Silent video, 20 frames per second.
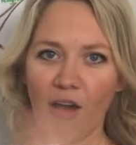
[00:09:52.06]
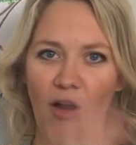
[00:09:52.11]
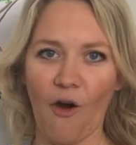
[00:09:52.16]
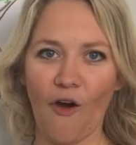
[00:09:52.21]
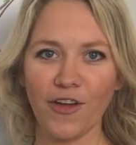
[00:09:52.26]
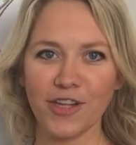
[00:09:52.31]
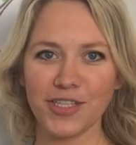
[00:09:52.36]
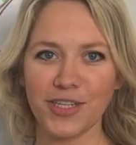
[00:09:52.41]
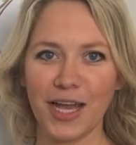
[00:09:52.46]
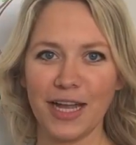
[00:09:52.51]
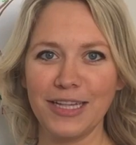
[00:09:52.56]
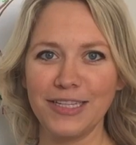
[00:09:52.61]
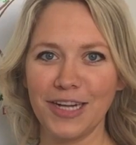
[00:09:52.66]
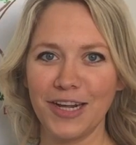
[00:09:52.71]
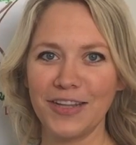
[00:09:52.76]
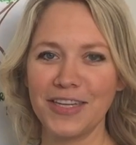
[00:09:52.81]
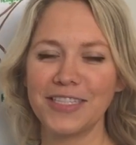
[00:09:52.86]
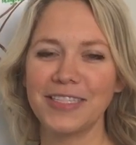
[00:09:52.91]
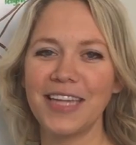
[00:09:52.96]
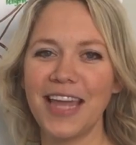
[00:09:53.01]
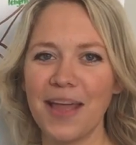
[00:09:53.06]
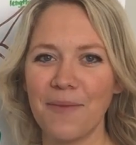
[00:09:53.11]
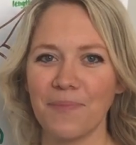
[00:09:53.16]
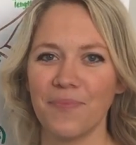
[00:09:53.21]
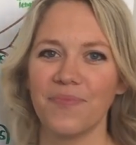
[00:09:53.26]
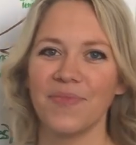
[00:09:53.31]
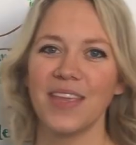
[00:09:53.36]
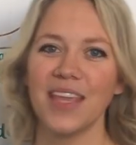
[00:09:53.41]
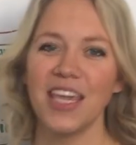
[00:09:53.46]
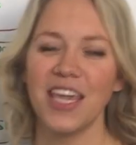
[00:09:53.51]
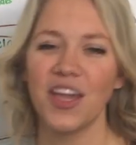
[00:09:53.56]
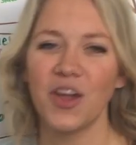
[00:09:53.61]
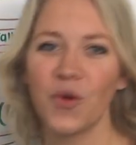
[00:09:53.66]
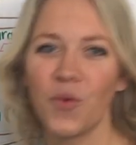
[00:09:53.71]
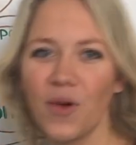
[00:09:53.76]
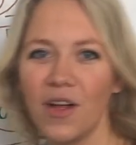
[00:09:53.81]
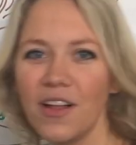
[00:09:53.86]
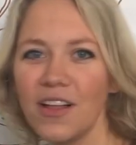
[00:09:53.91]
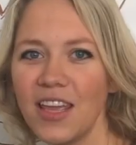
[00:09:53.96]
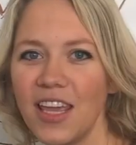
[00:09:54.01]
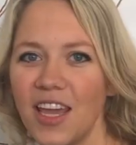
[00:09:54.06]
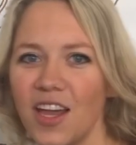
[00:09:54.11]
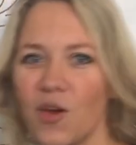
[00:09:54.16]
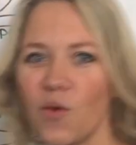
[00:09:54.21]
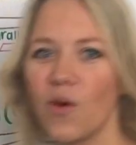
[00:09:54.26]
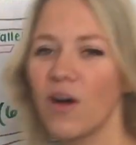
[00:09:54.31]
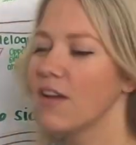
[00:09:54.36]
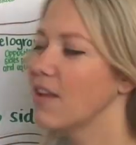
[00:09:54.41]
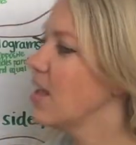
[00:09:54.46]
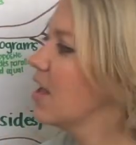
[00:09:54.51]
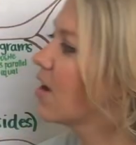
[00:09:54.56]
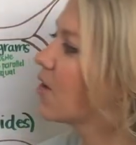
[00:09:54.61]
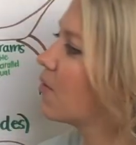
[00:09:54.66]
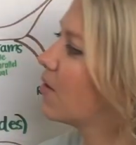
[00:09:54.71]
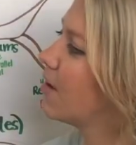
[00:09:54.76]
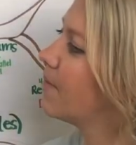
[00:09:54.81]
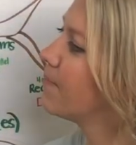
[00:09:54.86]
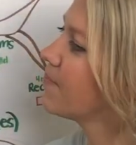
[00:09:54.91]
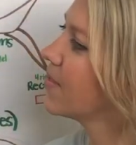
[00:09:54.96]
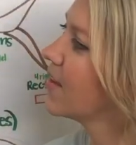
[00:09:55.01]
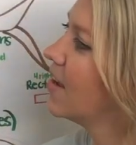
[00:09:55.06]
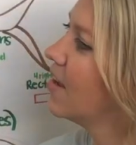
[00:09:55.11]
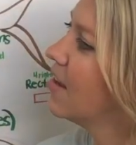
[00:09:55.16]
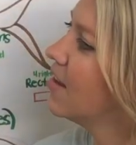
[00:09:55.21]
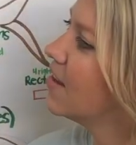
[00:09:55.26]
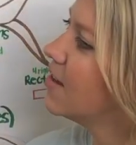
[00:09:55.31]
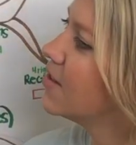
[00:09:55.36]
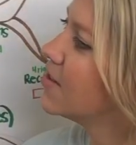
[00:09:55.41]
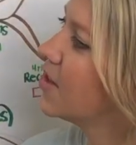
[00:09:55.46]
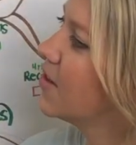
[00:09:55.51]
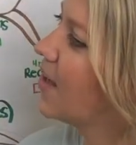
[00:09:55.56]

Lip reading: all sides are the same. Equal, equal, equal. So